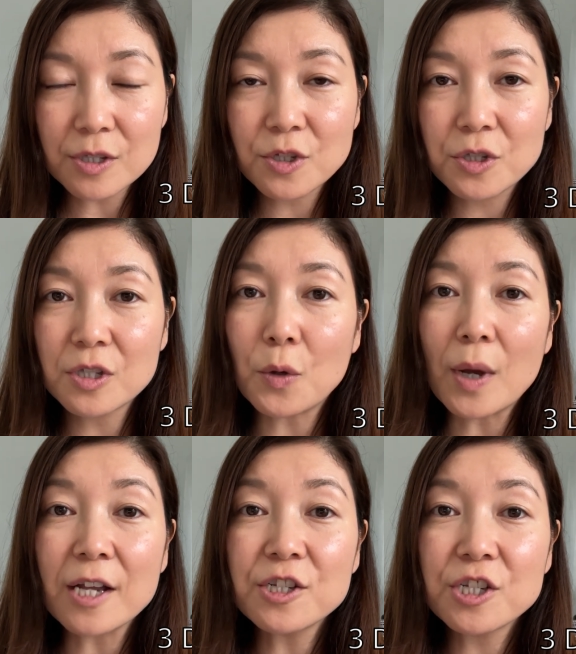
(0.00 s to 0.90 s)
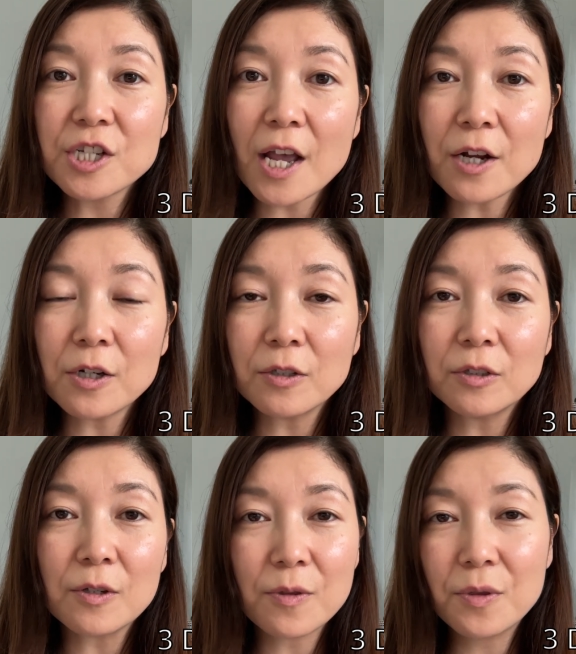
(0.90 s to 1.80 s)
So I
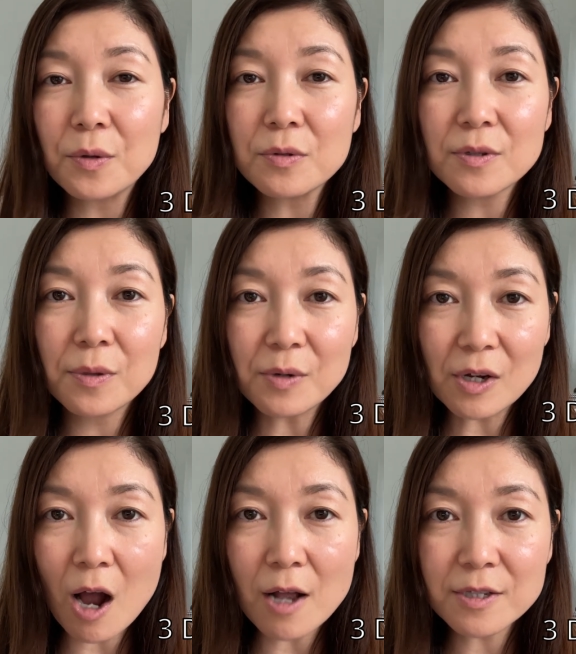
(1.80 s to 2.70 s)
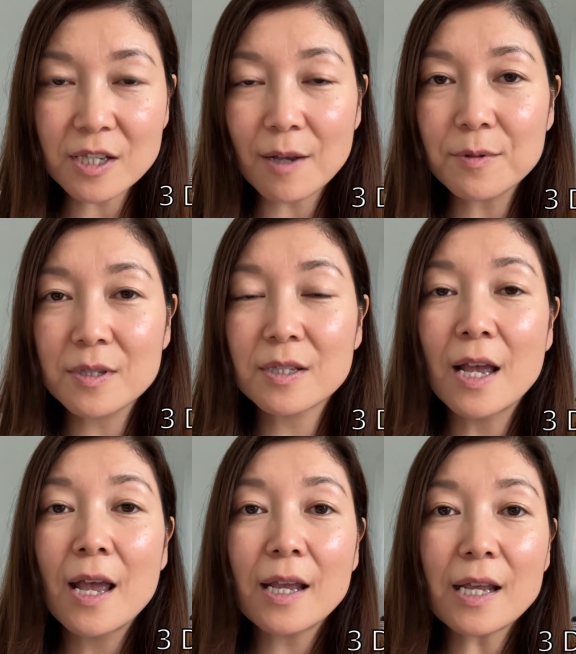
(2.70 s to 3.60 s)
shared those 3 concepts
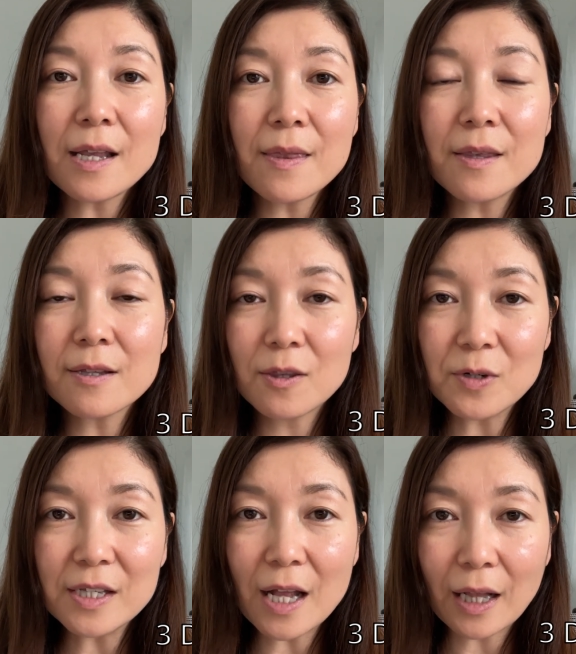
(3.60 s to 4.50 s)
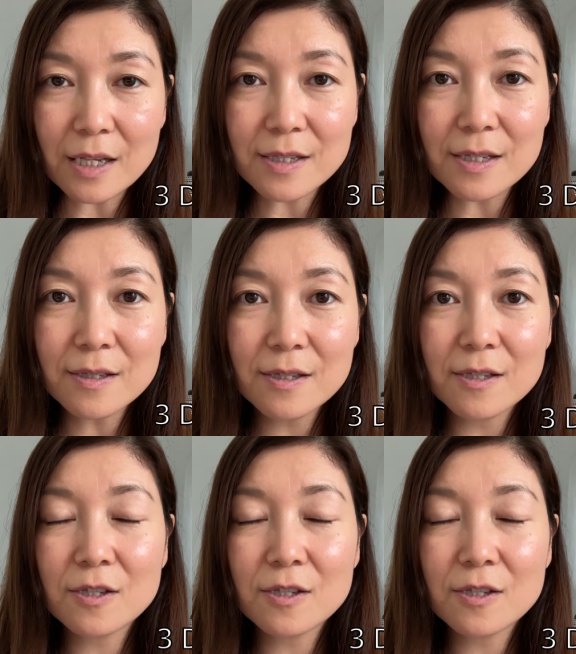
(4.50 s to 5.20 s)
in the 3-day lessons.